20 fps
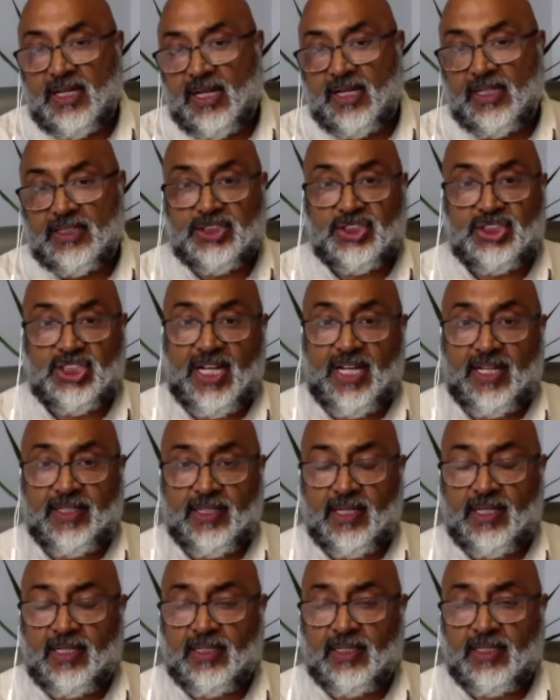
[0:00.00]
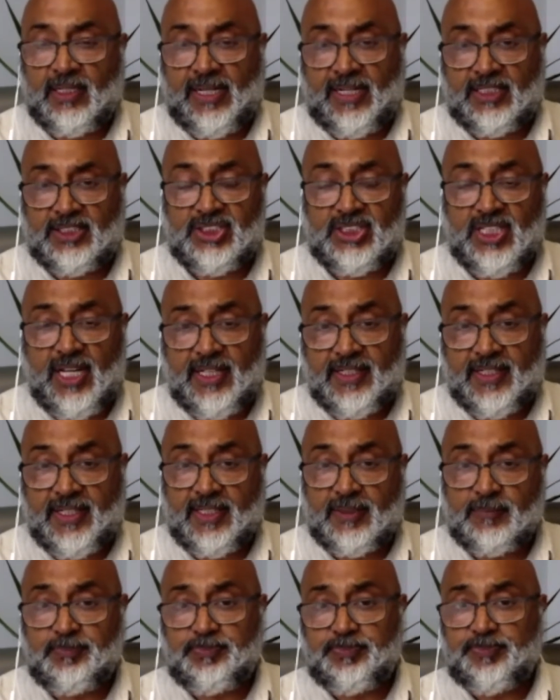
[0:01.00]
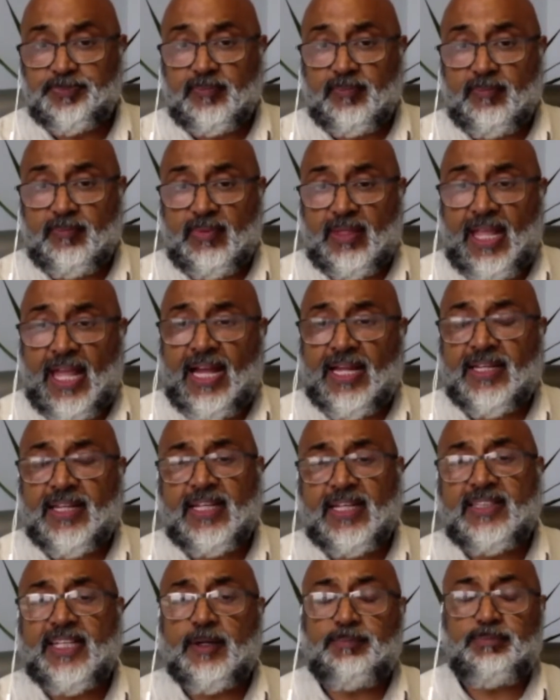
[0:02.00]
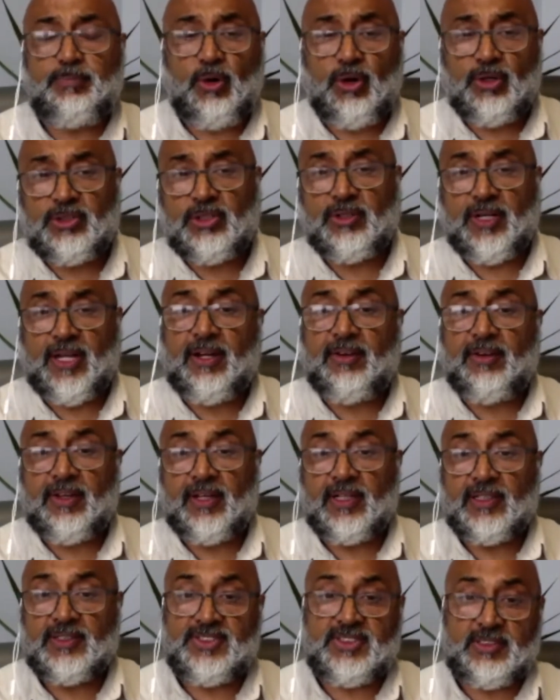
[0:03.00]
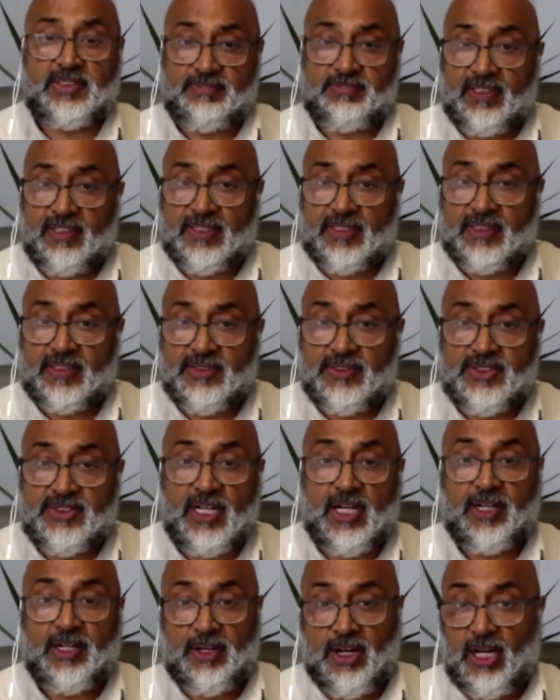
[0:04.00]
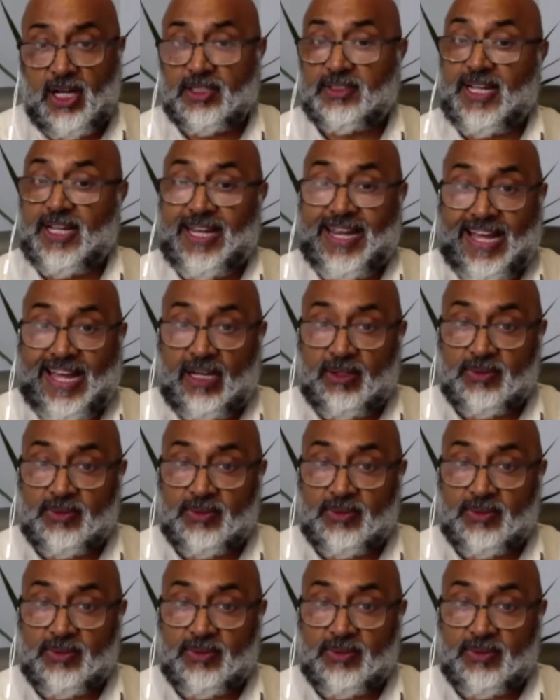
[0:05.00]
China, and China. And in that border area, civilians are not allowed.